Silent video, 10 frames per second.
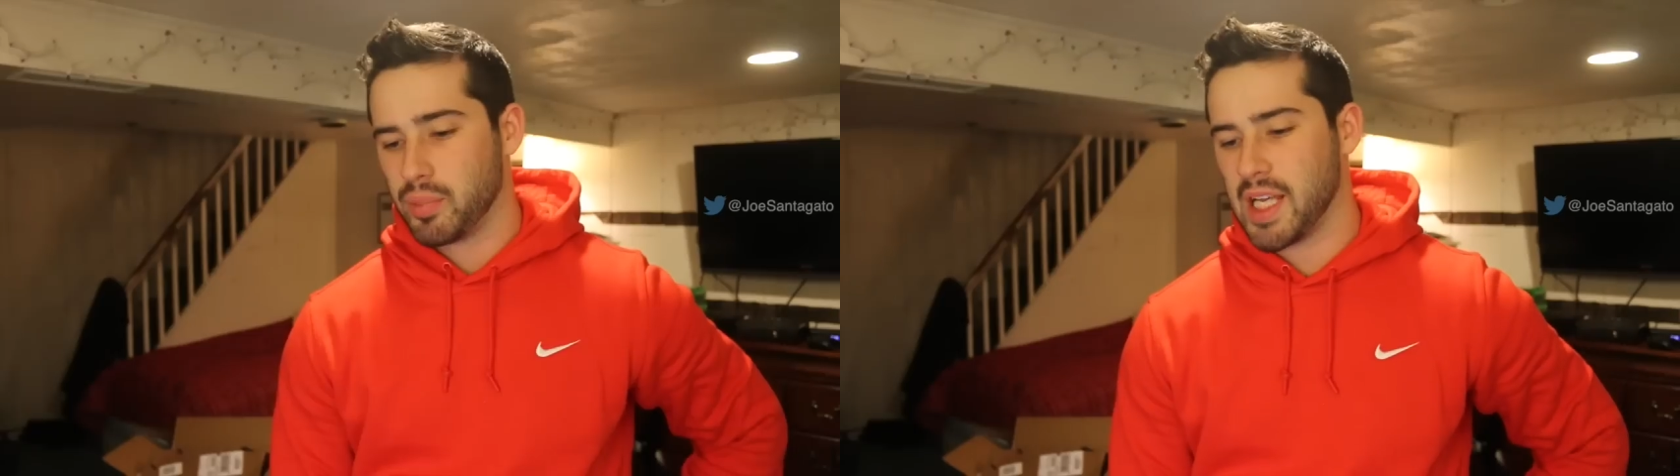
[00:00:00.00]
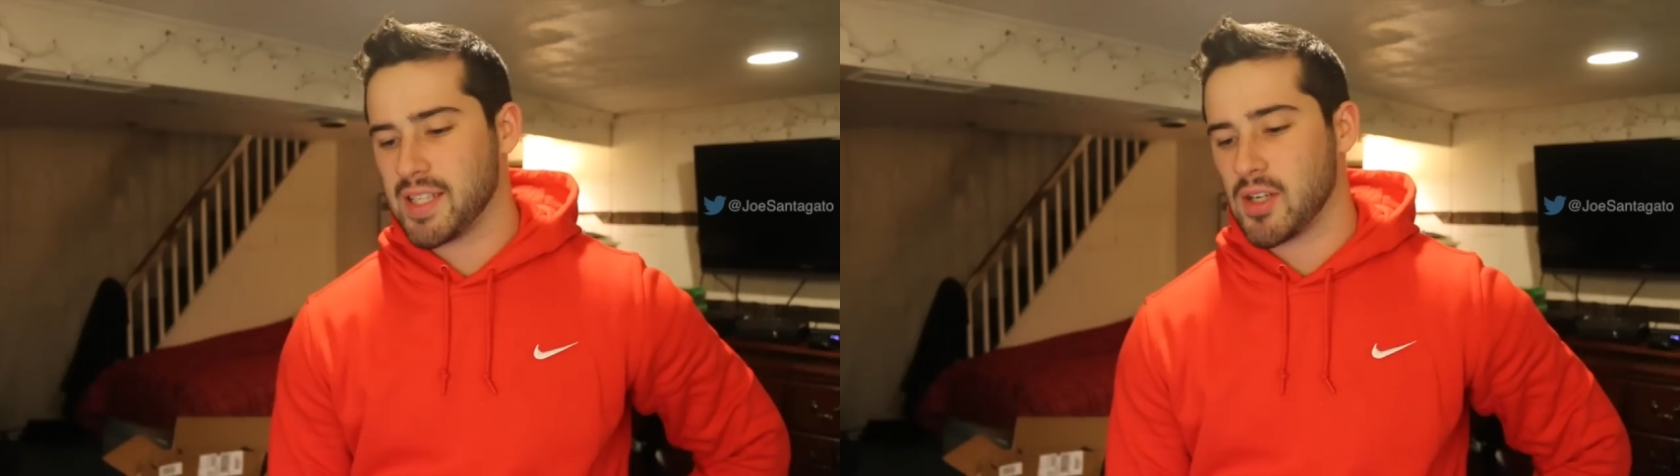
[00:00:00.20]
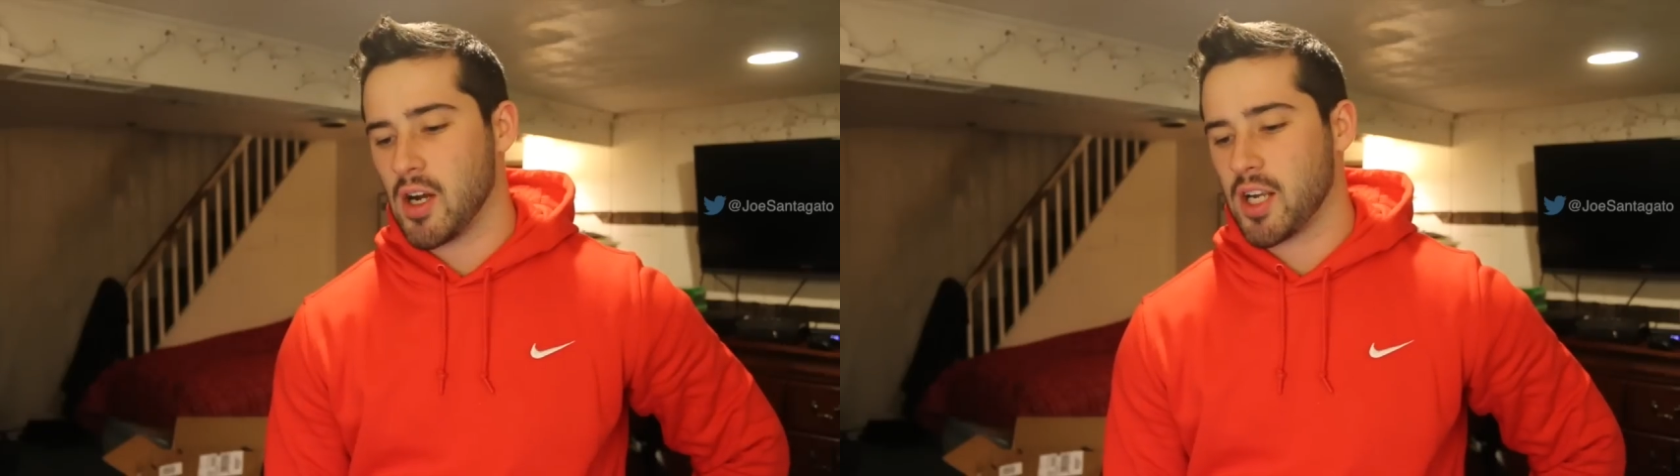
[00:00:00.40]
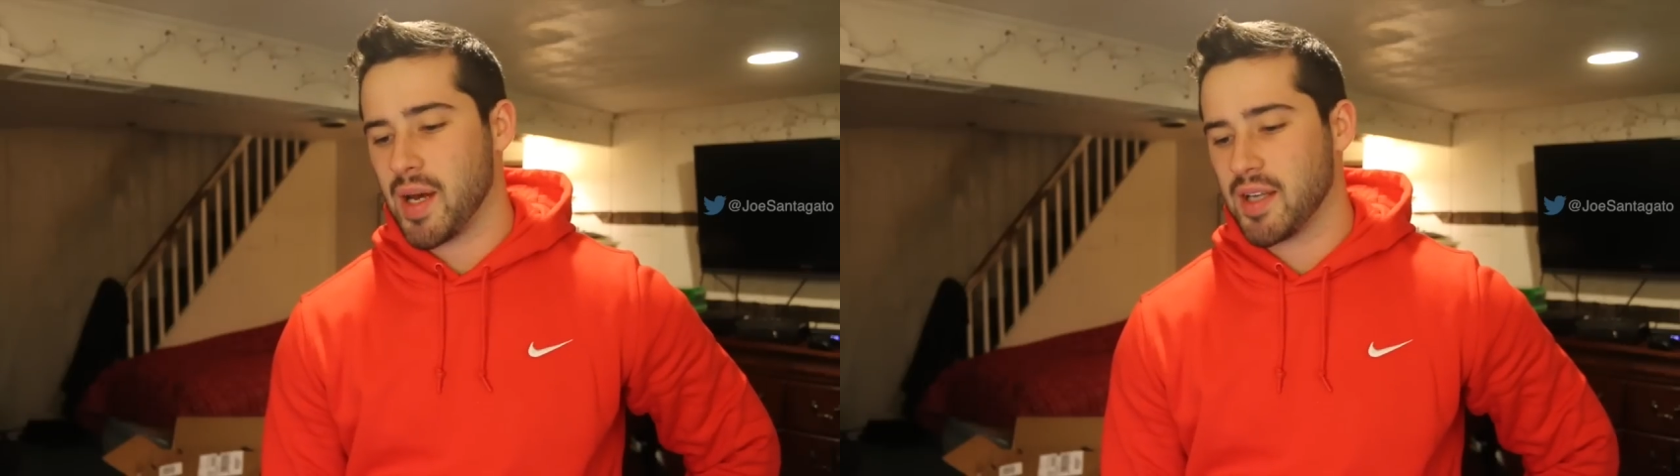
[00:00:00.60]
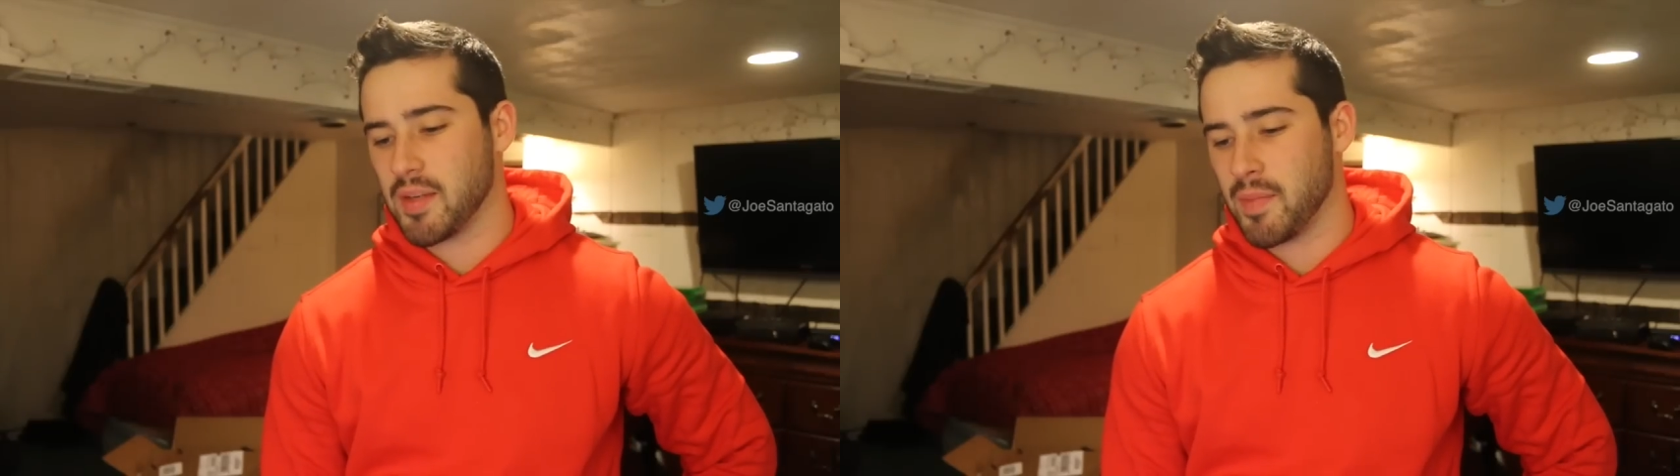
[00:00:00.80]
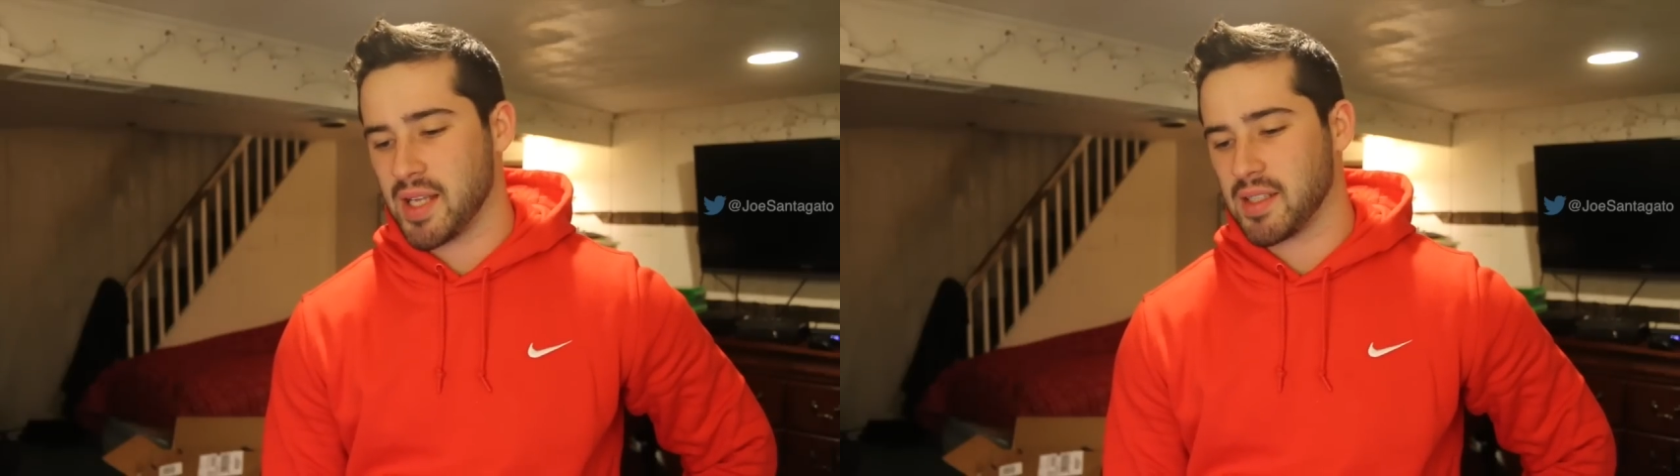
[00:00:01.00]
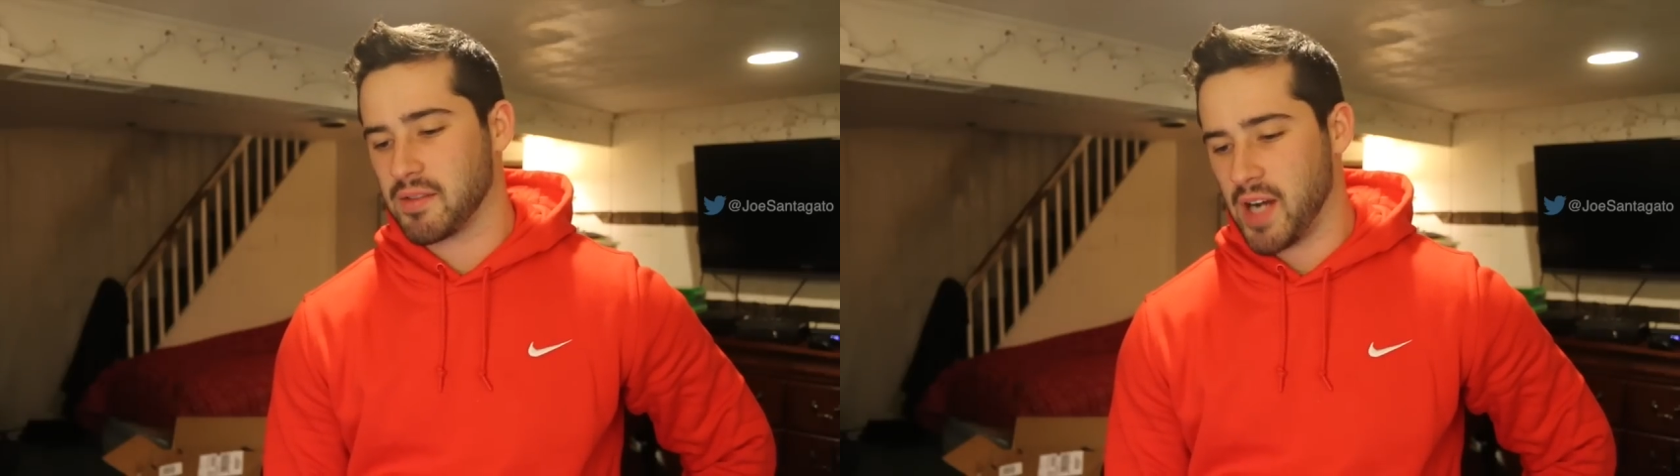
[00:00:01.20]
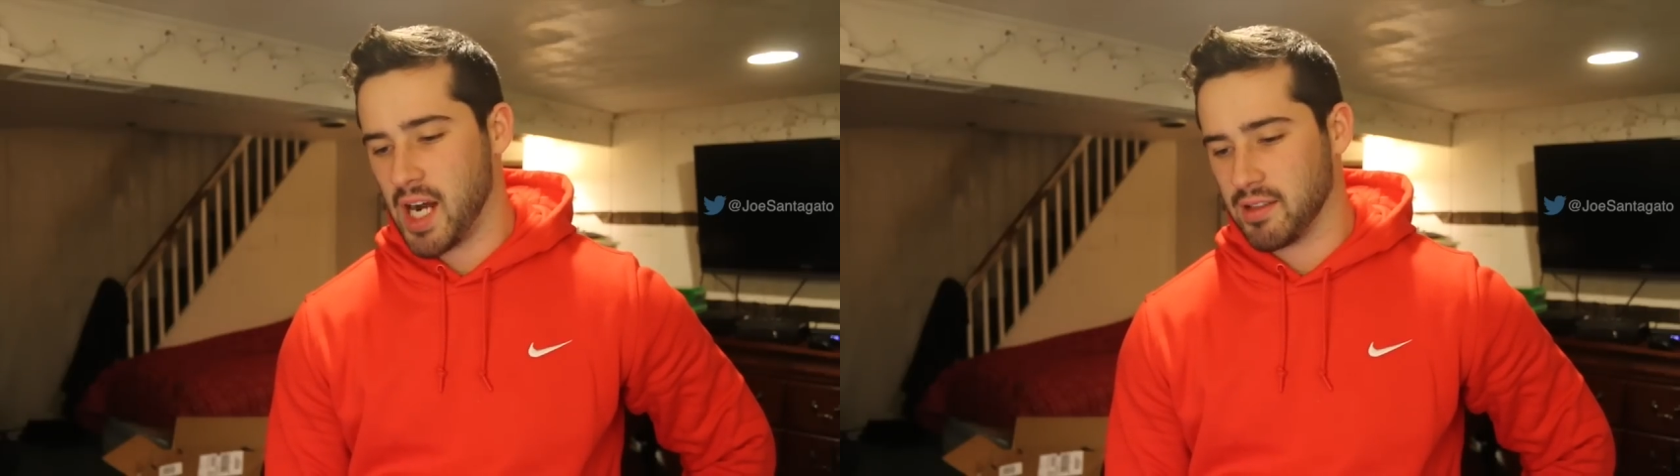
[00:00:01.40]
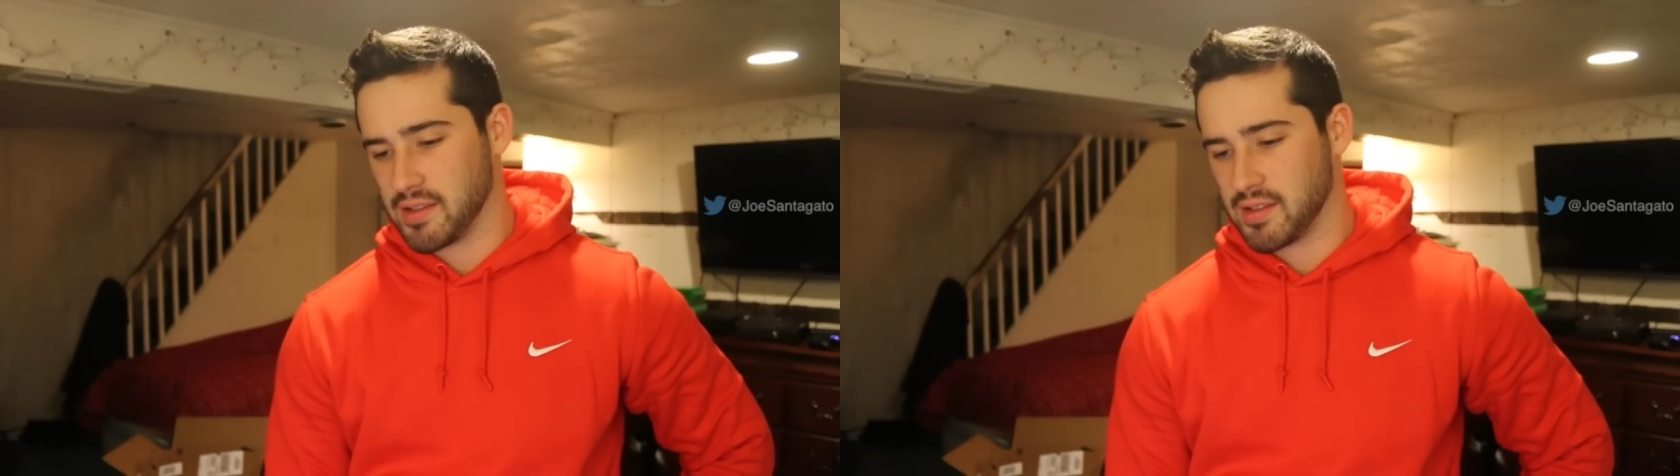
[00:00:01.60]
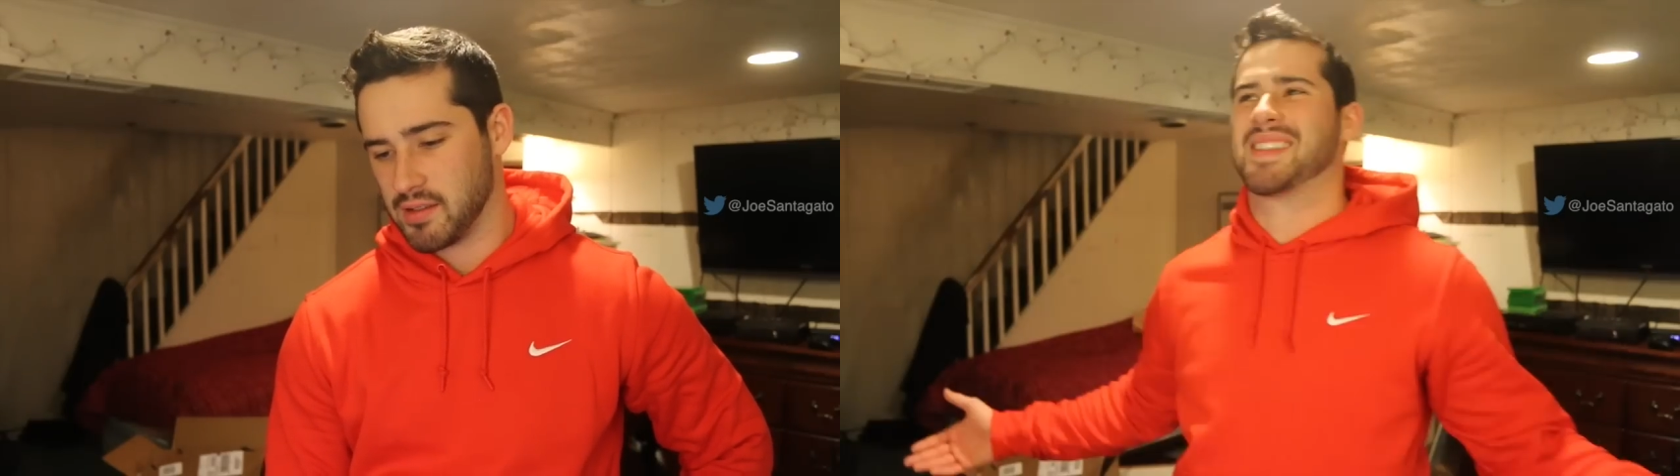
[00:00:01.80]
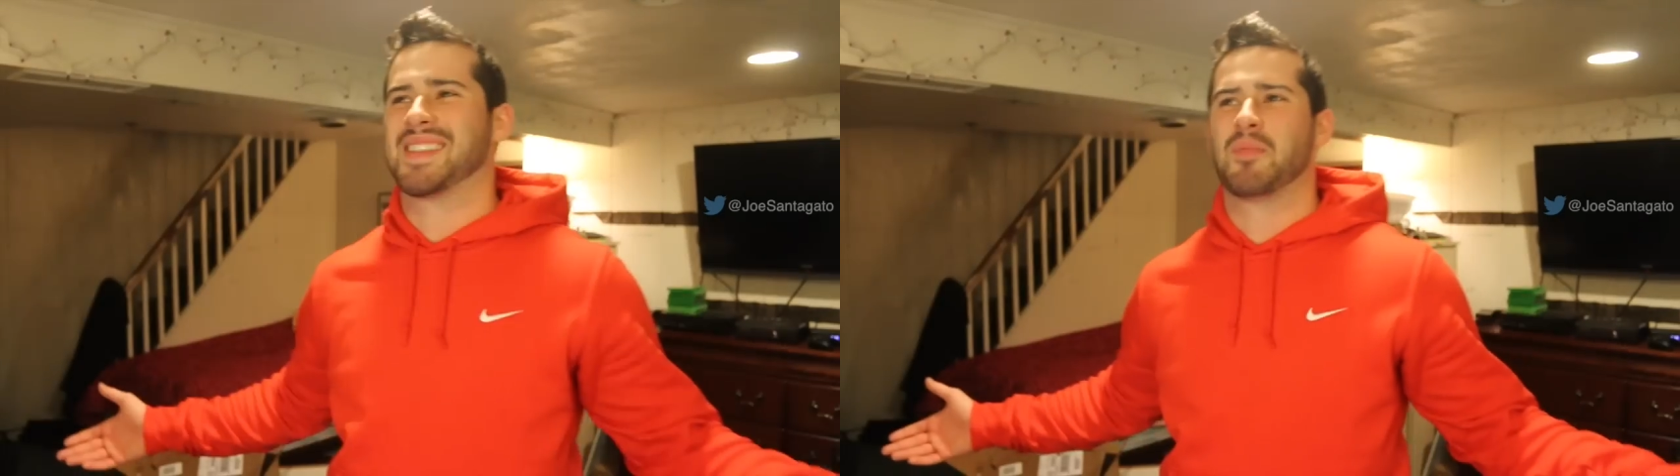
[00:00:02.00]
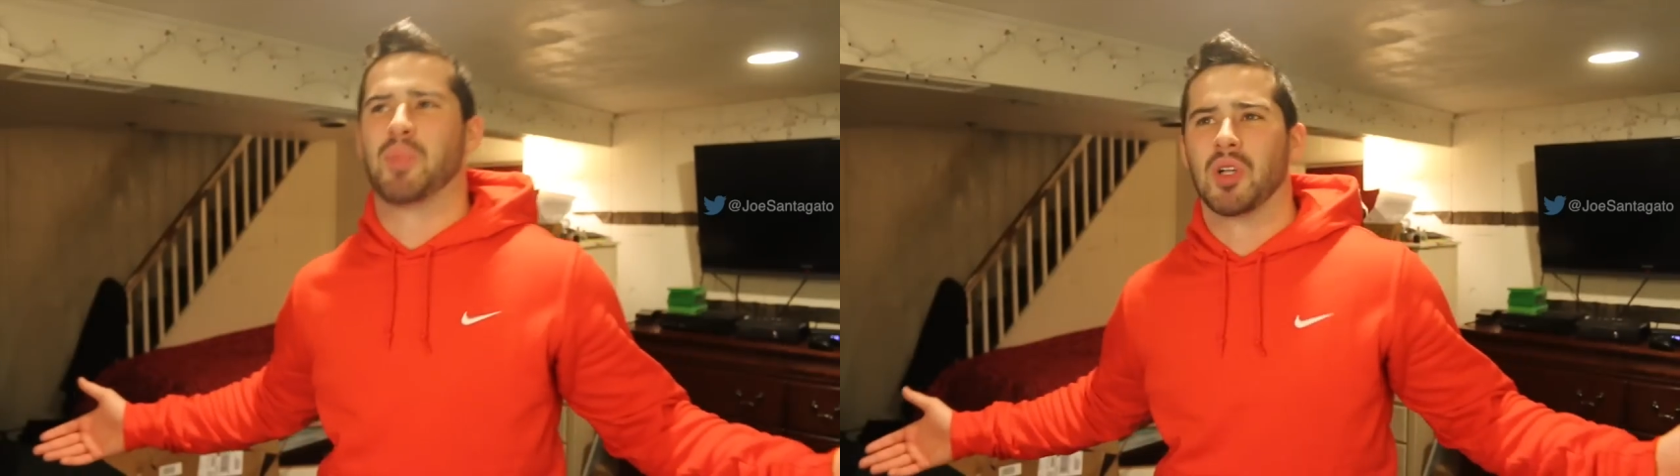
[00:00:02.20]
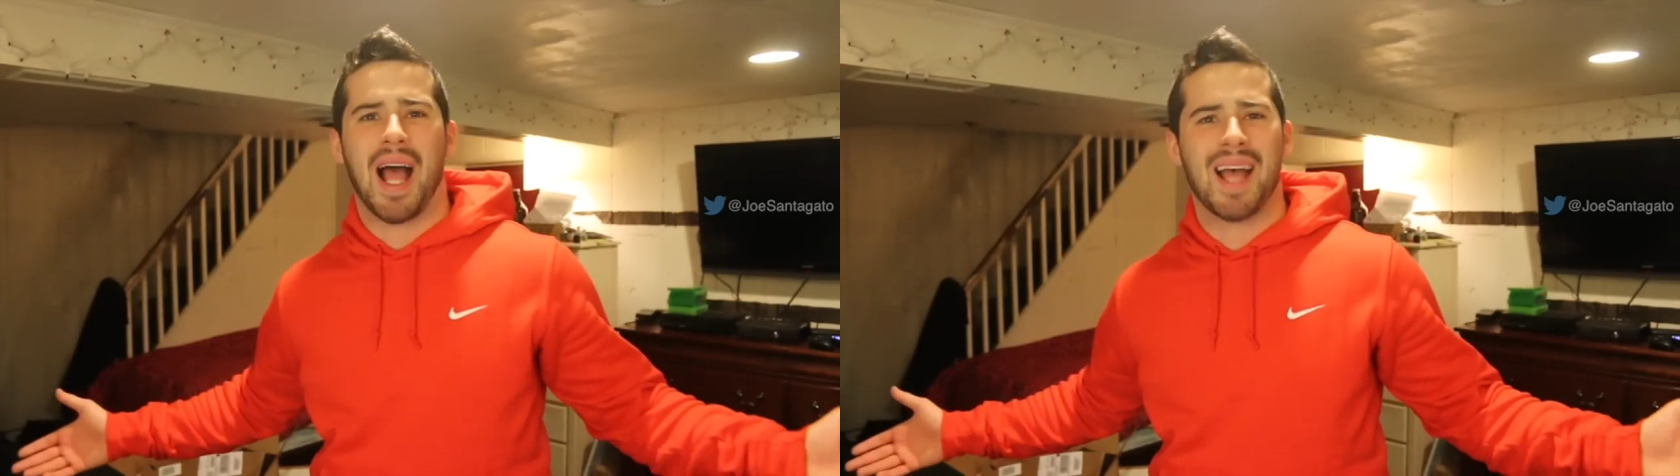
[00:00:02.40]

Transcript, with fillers: Please talk about domestic violence. This is simple.